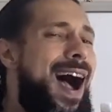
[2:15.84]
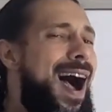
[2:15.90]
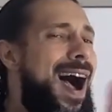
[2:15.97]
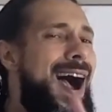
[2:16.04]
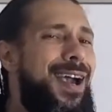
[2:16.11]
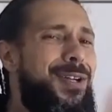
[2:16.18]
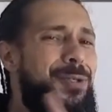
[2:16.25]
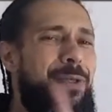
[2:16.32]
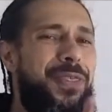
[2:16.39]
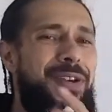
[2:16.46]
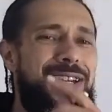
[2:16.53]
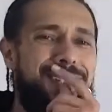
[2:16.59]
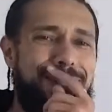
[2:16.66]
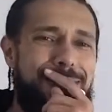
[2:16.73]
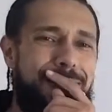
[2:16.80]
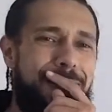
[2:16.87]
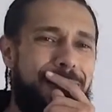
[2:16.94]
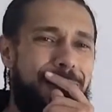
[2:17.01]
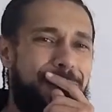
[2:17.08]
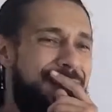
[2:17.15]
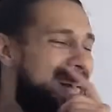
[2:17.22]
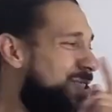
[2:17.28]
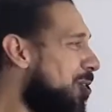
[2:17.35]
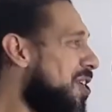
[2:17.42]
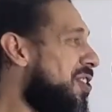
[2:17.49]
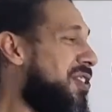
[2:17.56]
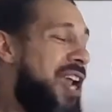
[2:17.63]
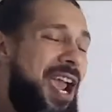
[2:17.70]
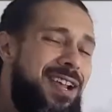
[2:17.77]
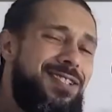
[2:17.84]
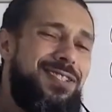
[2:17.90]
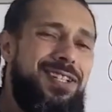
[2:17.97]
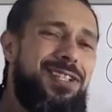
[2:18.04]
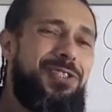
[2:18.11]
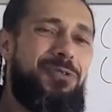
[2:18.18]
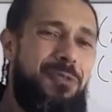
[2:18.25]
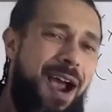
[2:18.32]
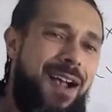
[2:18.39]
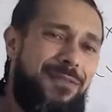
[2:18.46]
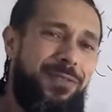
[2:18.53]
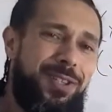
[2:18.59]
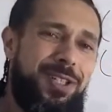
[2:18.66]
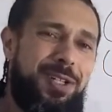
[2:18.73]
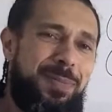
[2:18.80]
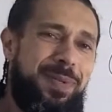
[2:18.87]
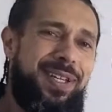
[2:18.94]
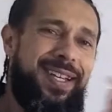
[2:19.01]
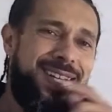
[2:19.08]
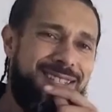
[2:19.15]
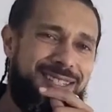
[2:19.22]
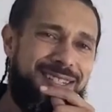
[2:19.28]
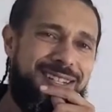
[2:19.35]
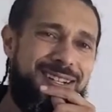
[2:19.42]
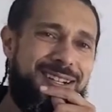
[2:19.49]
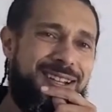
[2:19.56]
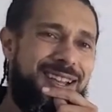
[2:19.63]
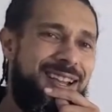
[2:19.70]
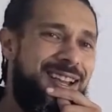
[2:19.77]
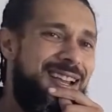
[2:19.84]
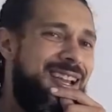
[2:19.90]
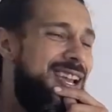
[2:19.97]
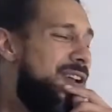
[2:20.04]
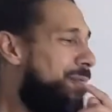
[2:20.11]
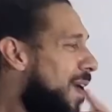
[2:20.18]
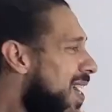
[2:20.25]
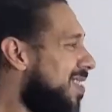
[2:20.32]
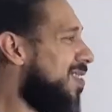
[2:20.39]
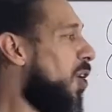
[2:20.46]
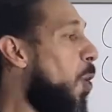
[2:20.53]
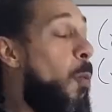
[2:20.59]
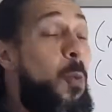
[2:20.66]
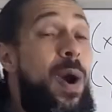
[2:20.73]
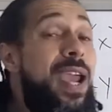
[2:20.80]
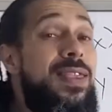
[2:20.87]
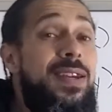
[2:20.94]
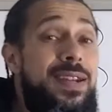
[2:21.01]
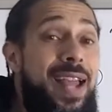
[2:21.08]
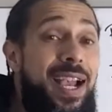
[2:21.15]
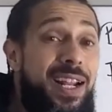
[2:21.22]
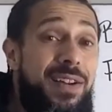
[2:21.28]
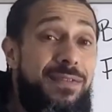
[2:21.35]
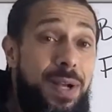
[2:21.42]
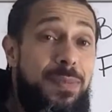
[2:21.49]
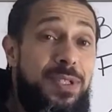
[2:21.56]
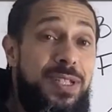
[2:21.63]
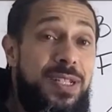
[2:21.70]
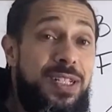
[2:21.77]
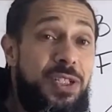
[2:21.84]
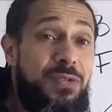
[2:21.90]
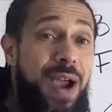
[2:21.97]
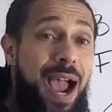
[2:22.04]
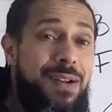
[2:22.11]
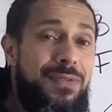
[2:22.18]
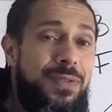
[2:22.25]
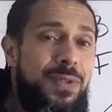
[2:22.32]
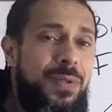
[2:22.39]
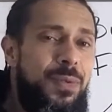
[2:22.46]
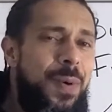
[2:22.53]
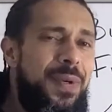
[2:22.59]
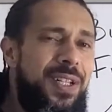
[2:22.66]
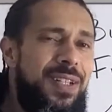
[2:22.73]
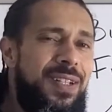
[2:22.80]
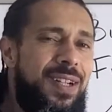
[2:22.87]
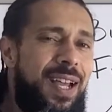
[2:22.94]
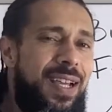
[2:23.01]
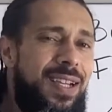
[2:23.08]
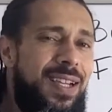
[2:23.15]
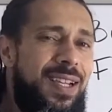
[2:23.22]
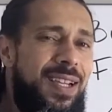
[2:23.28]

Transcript: I don't think so. That's going to change this graph a little bit, isn't it? If I took away the negative numbers of this graph, what would it look like?